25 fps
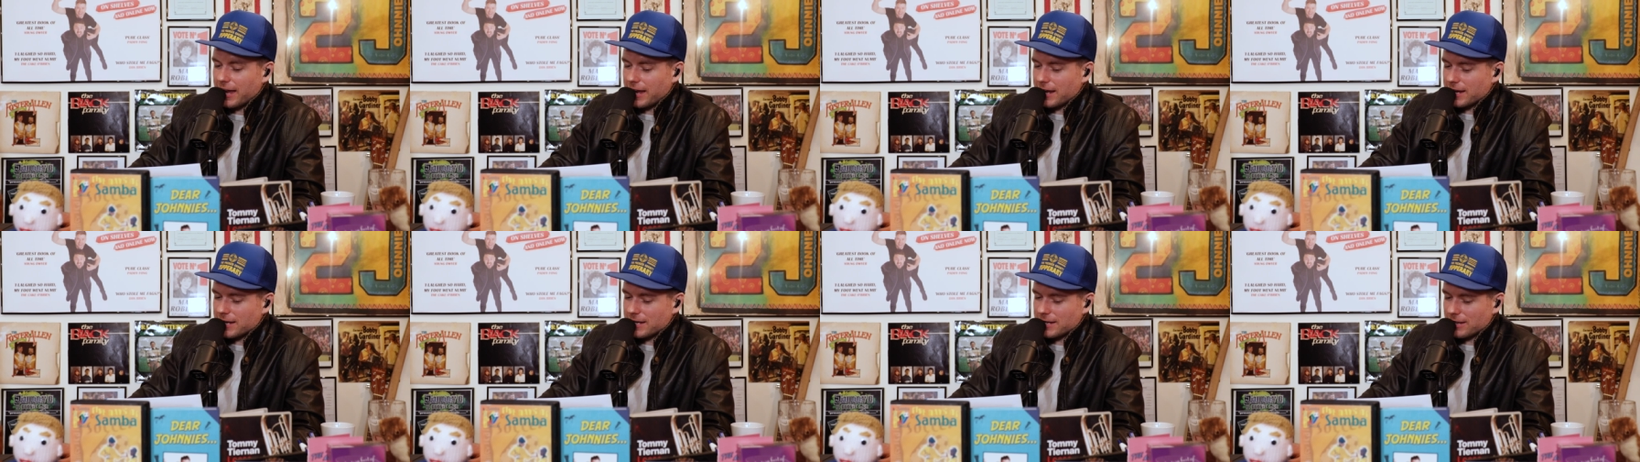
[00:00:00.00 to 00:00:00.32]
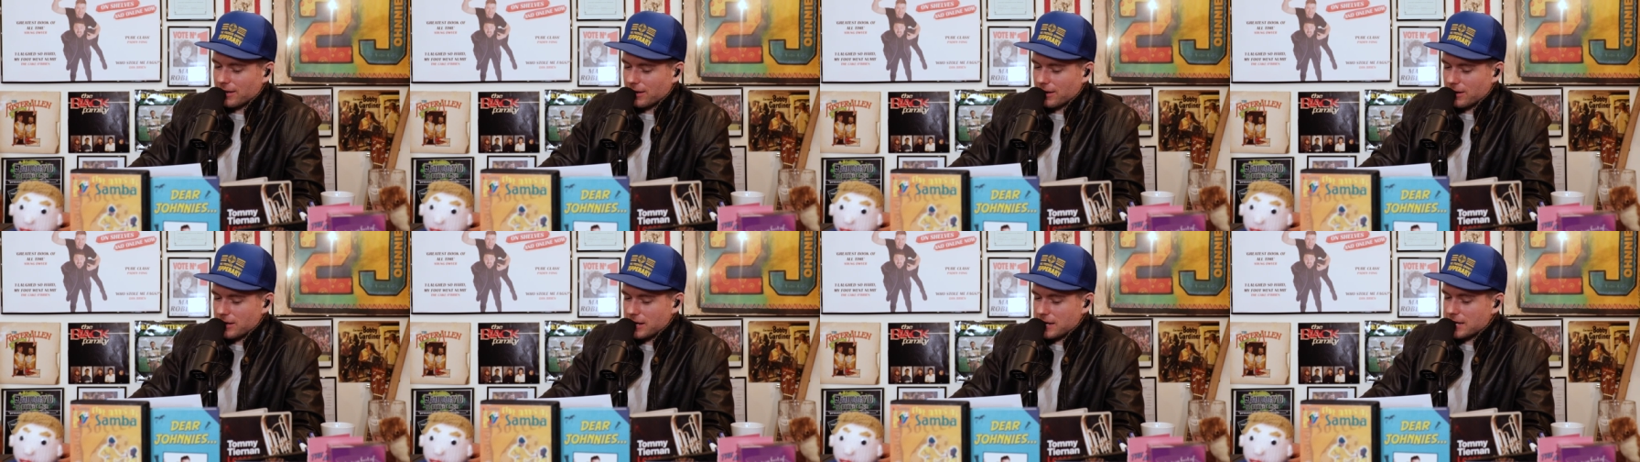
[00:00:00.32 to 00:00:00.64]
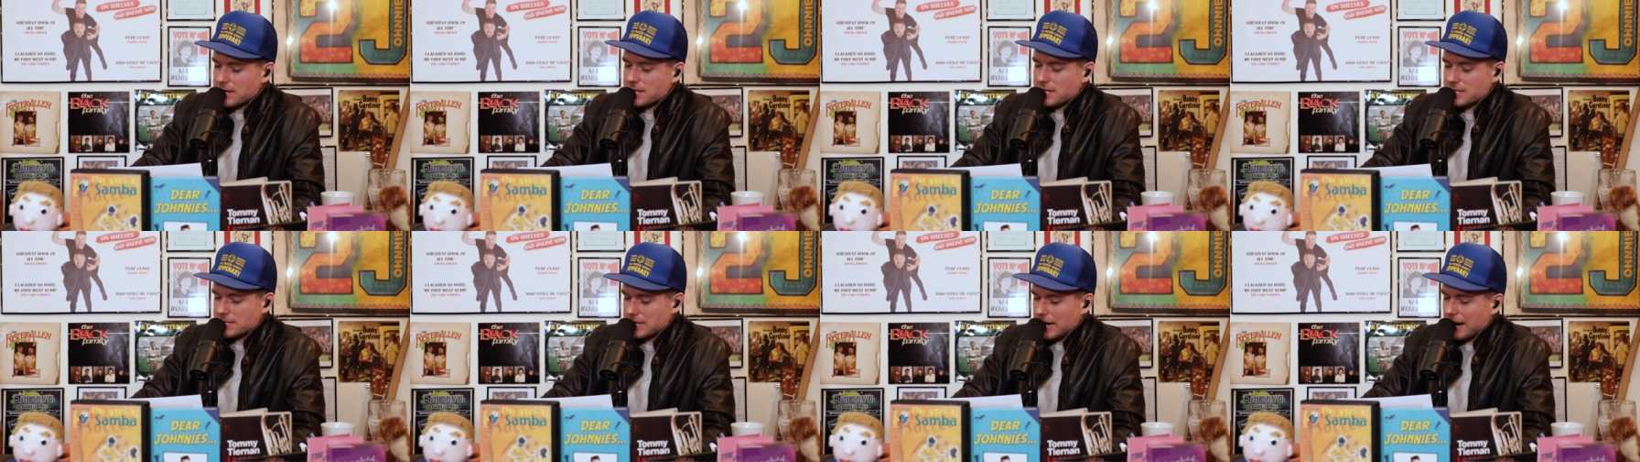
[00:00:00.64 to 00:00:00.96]
And on
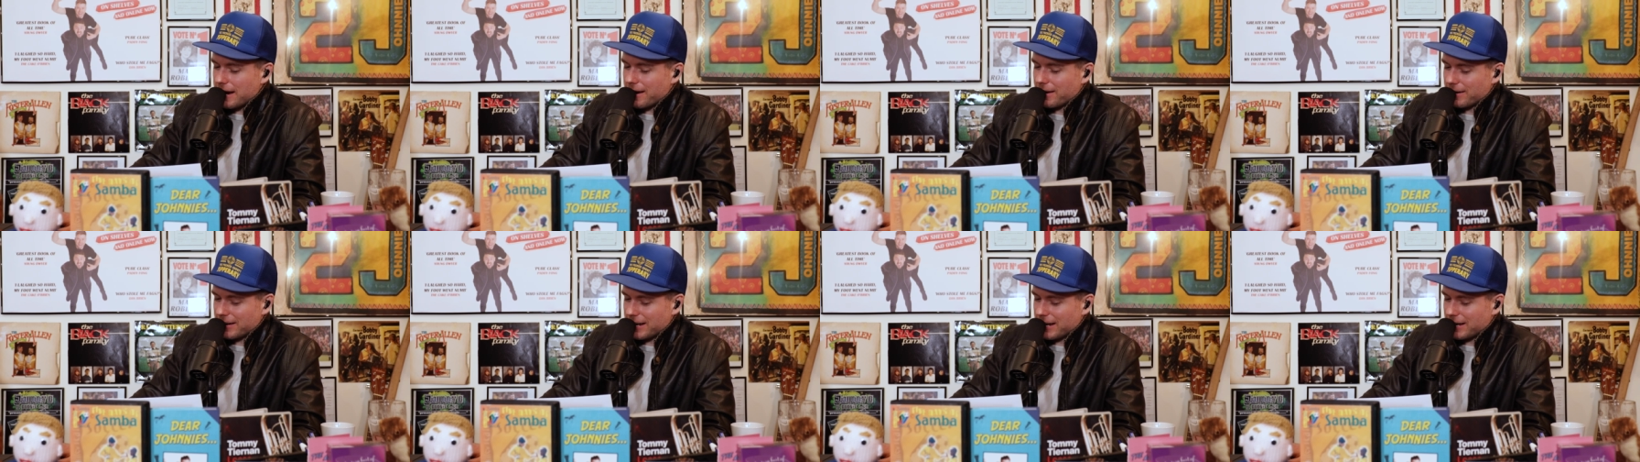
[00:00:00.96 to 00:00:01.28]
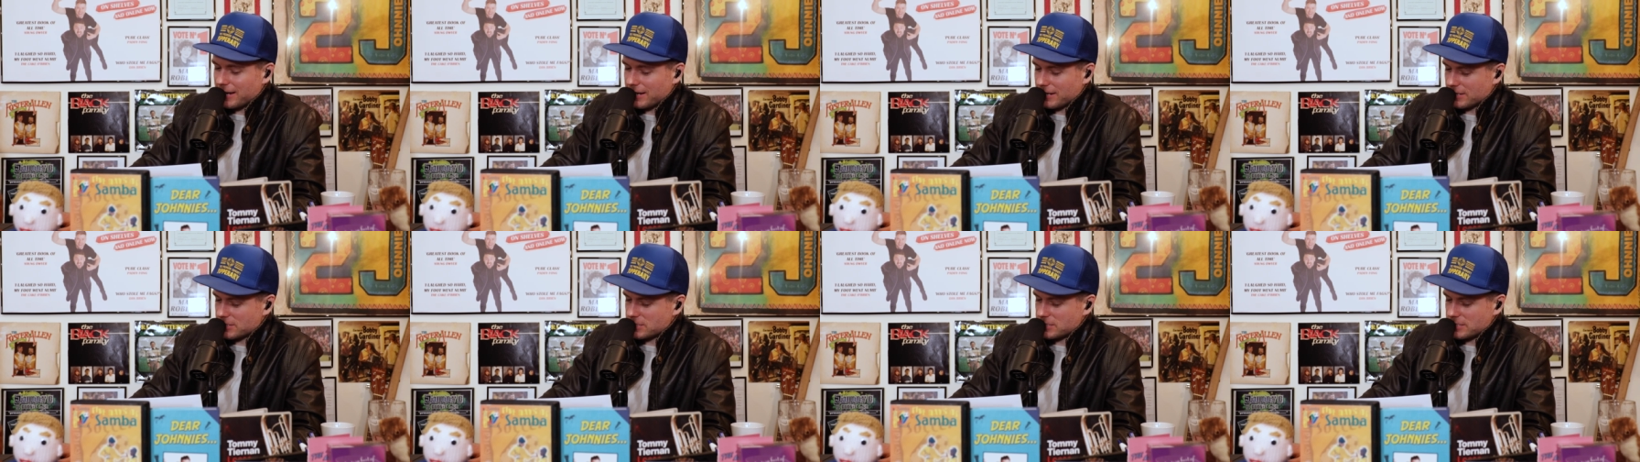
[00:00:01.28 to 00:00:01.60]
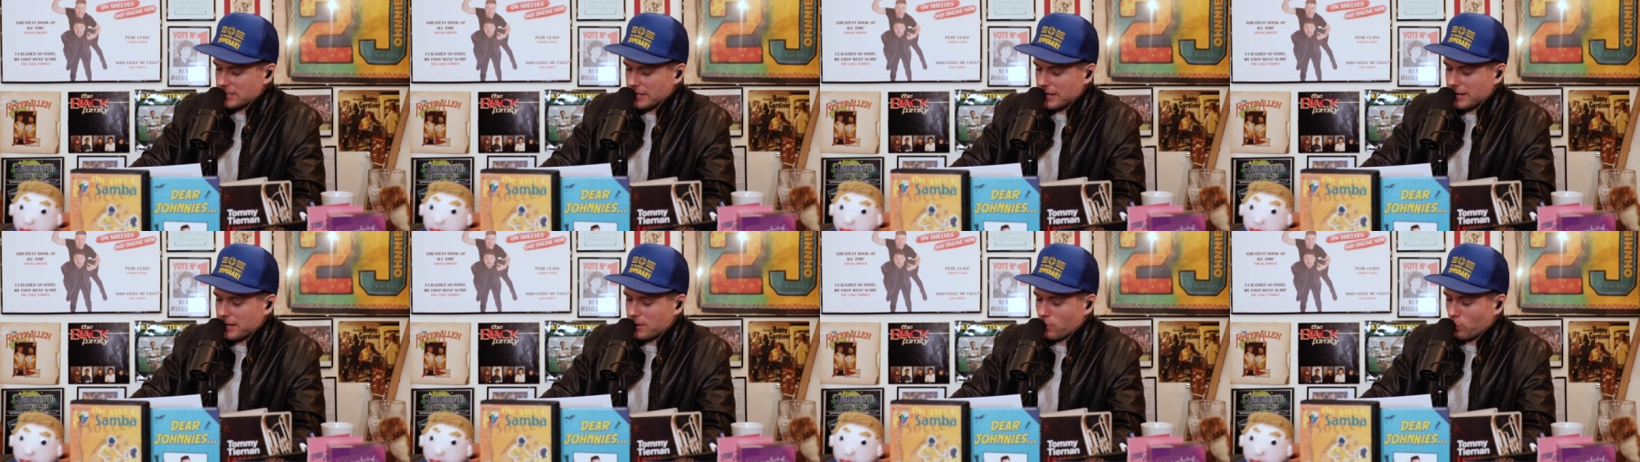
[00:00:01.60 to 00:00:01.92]
lead guitar then
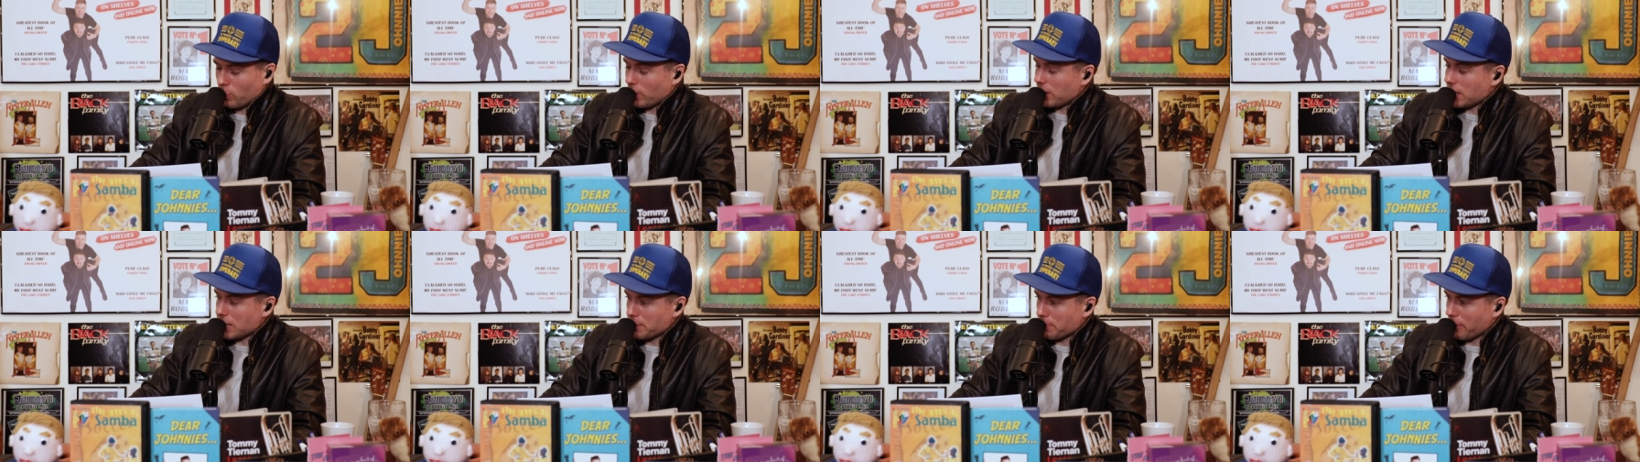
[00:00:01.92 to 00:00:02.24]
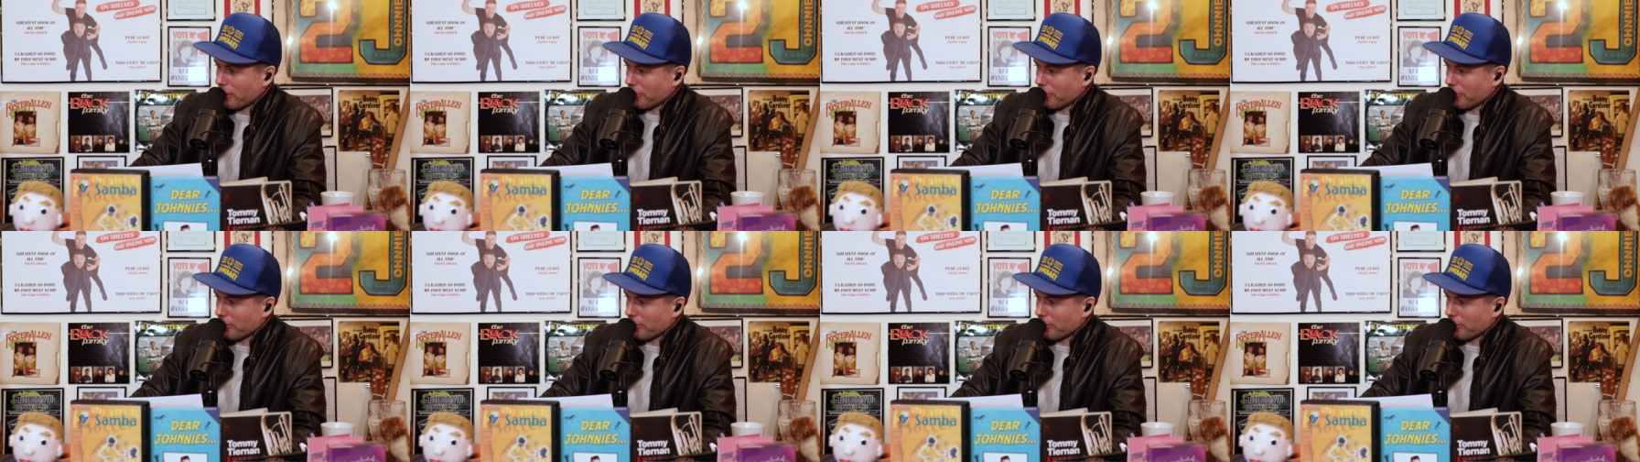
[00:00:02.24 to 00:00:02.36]
is uh, Willie